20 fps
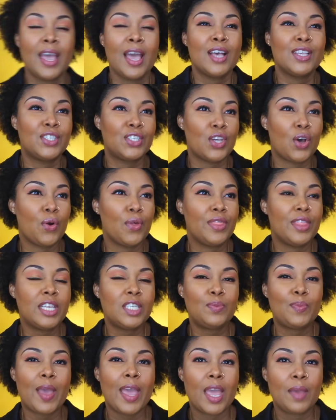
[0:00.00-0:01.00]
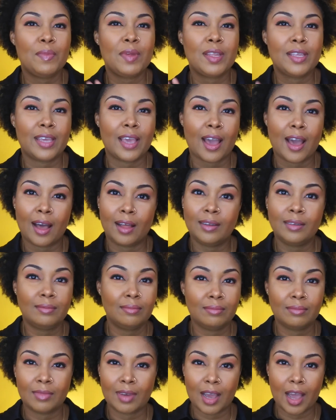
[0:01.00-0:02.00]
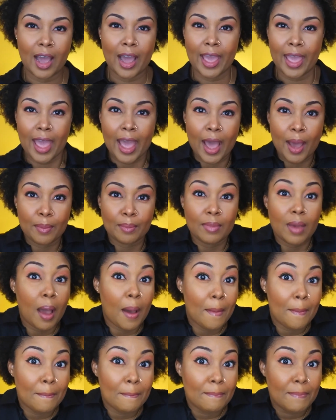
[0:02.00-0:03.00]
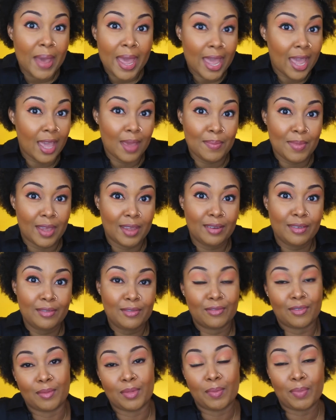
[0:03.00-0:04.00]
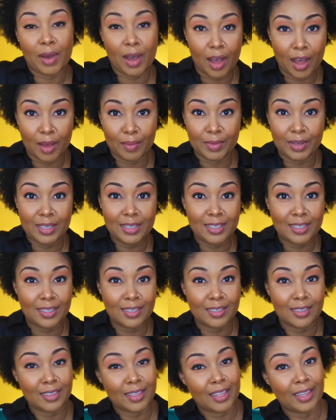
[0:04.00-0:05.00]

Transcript: So this Bahamian Gyal, I am Bahamian from the Bahamas,